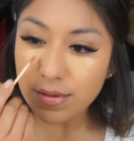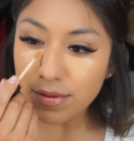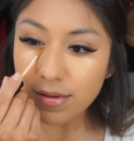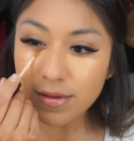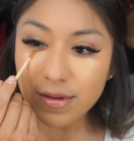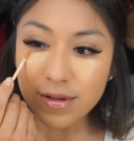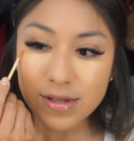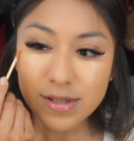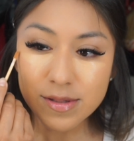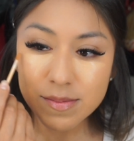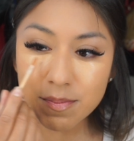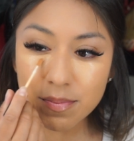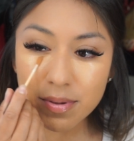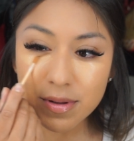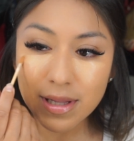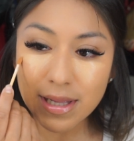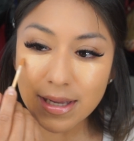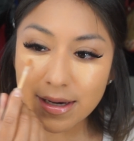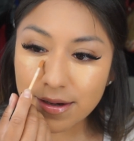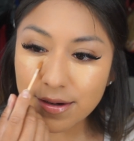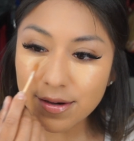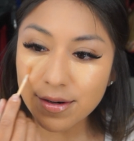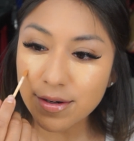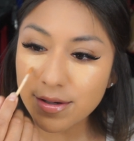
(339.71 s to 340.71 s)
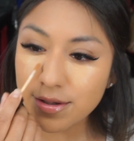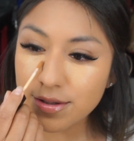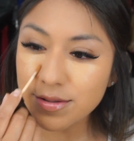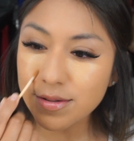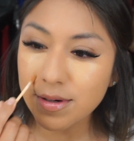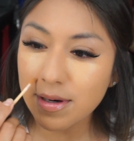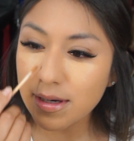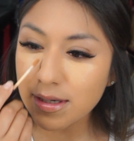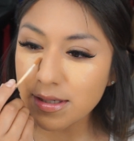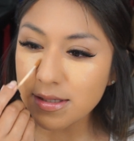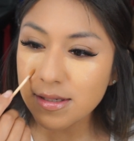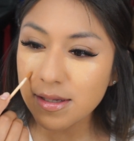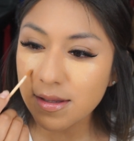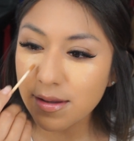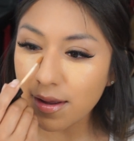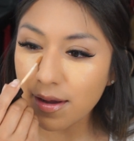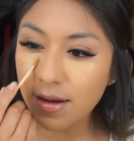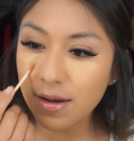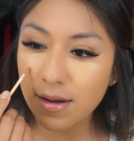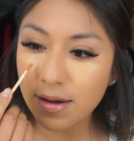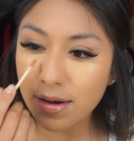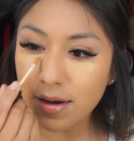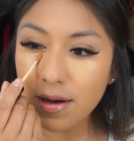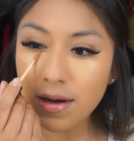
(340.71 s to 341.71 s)
this blender dries a
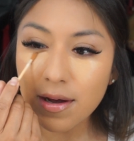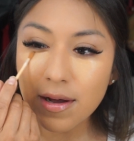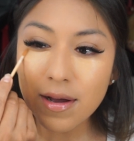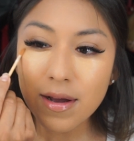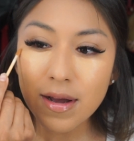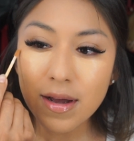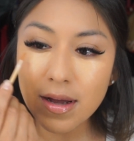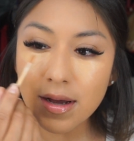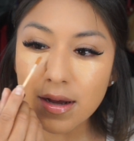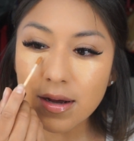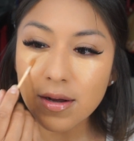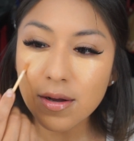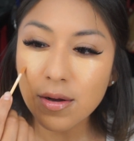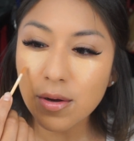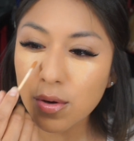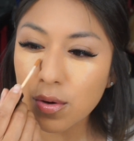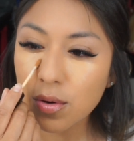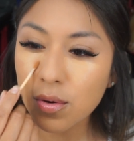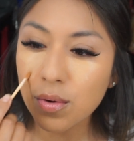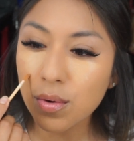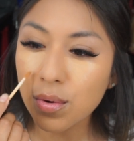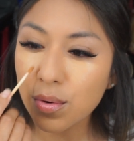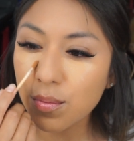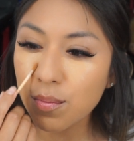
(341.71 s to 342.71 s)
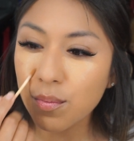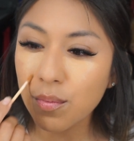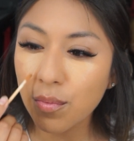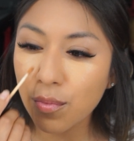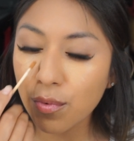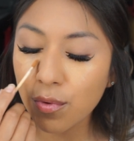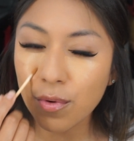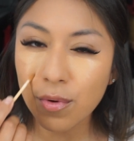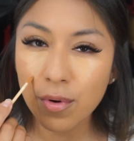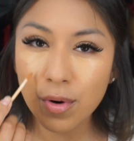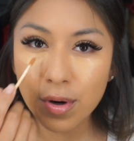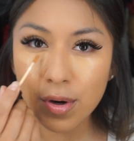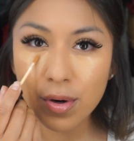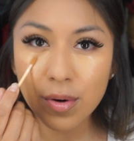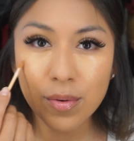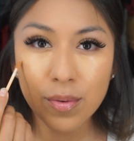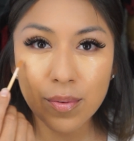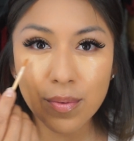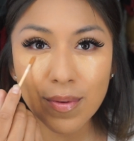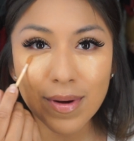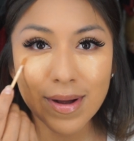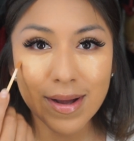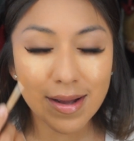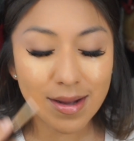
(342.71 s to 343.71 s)
lot more
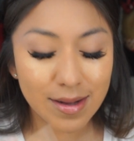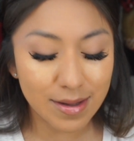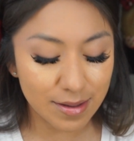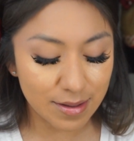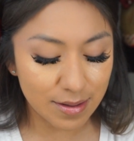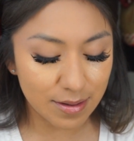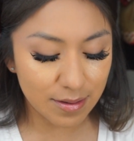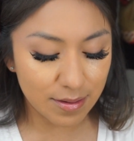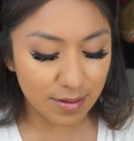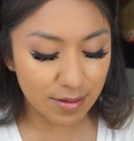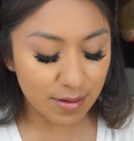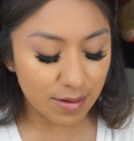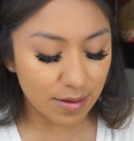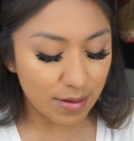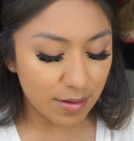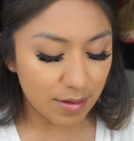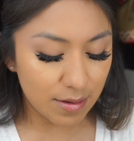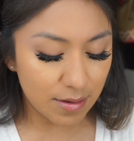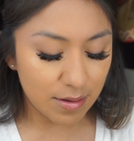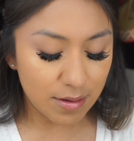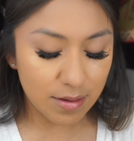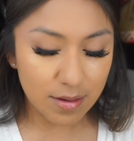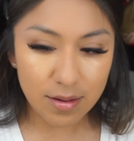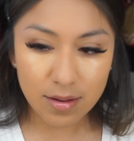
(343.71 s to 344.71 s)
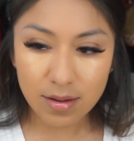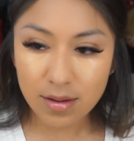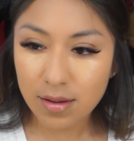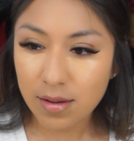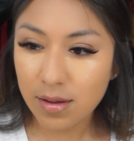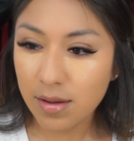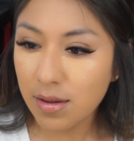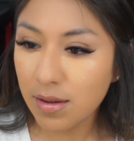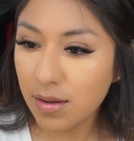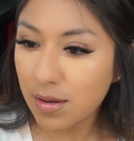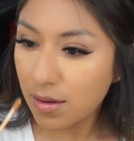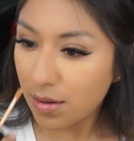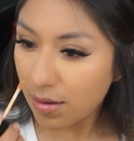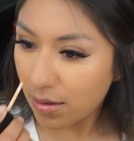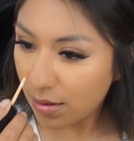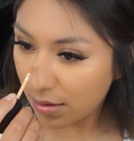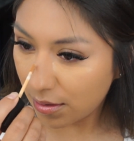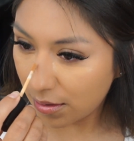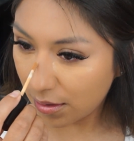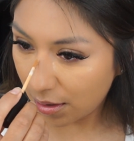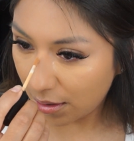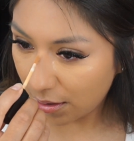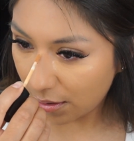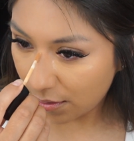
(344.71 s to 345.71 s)
quick. A
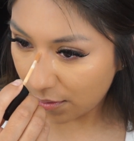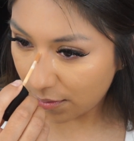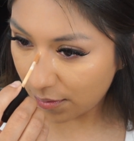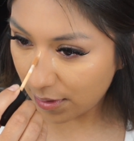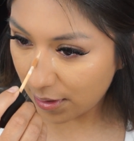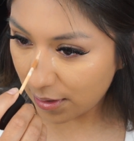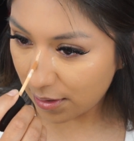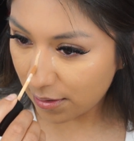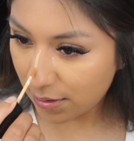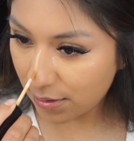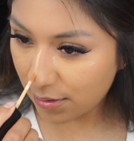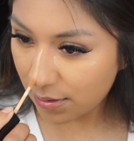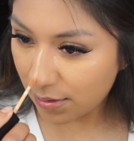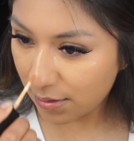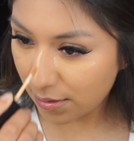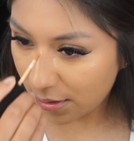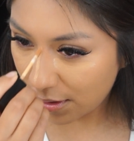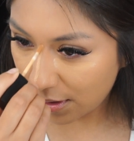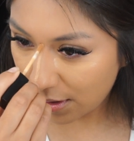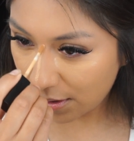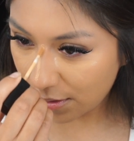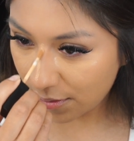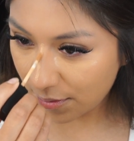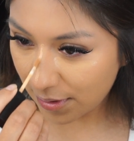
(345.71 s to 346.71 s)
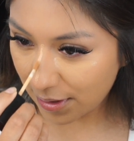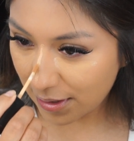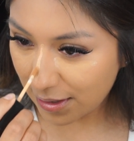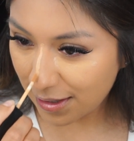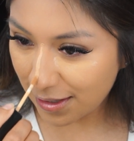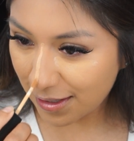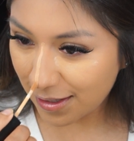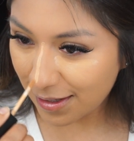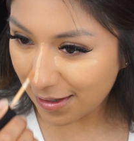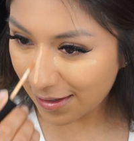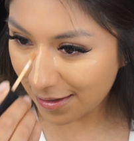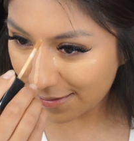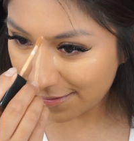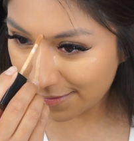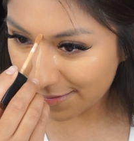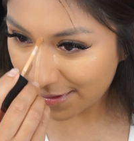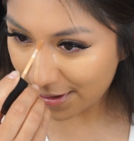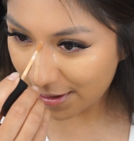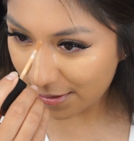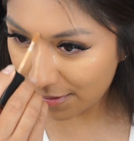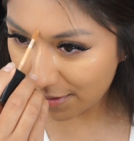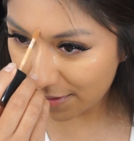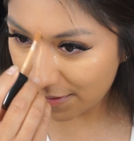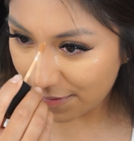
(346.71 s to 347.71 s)
lot quicker, a lot quickly,
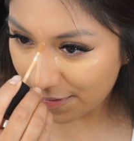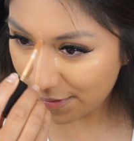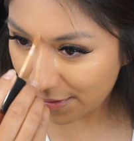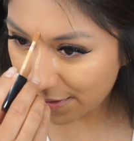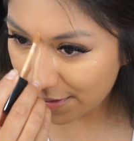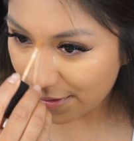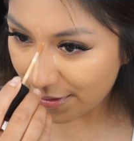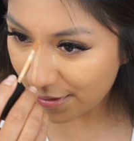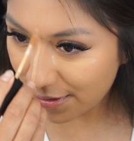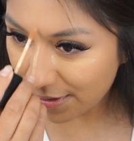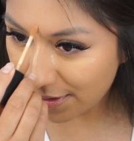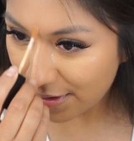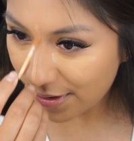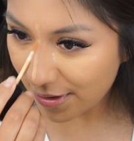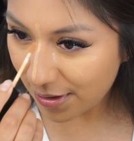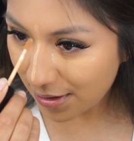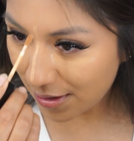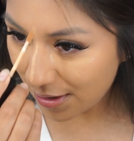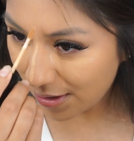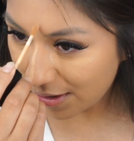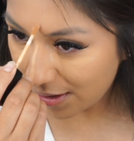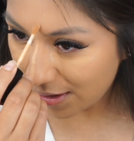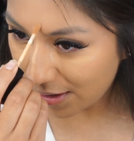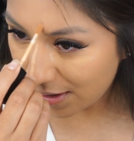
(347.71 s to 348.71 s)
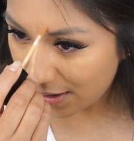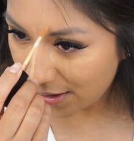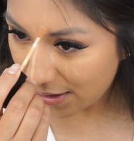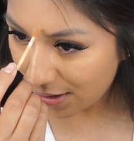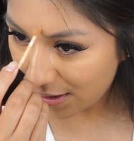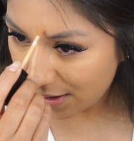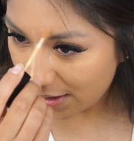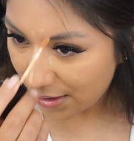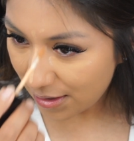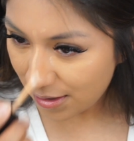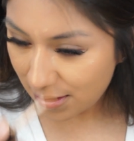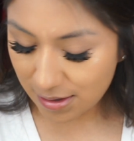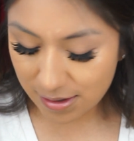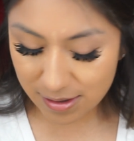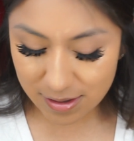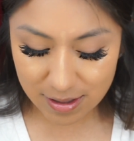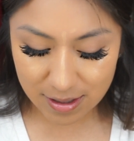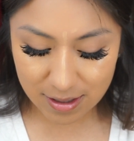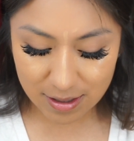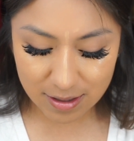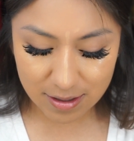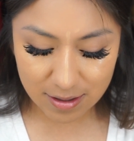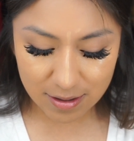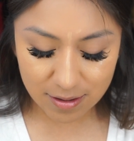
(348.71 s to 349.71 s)
however,
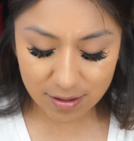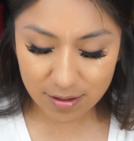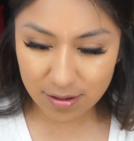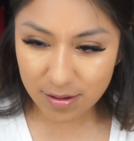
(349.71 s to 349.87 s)
than